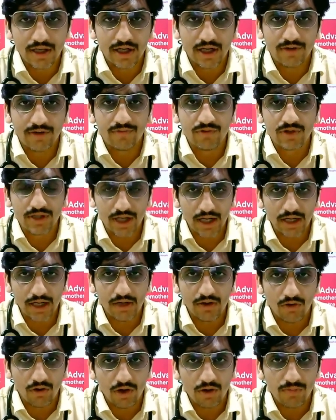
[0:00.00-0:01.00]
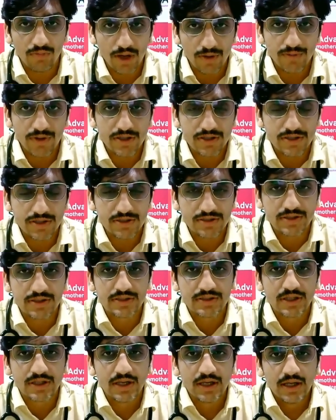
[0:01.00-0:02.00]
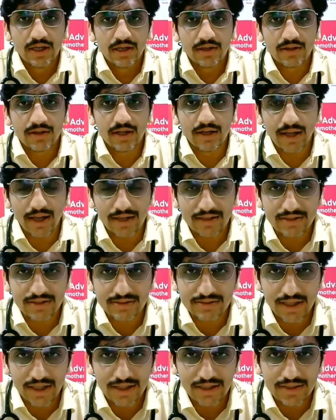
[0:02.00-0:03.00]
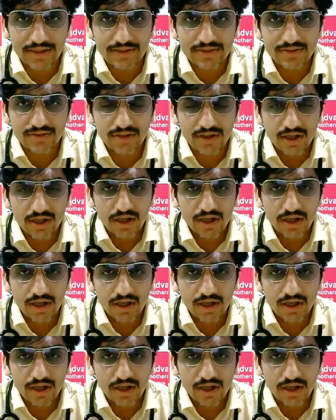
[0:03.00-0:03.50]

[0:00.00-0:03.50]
and I would tell all my patients is that exercise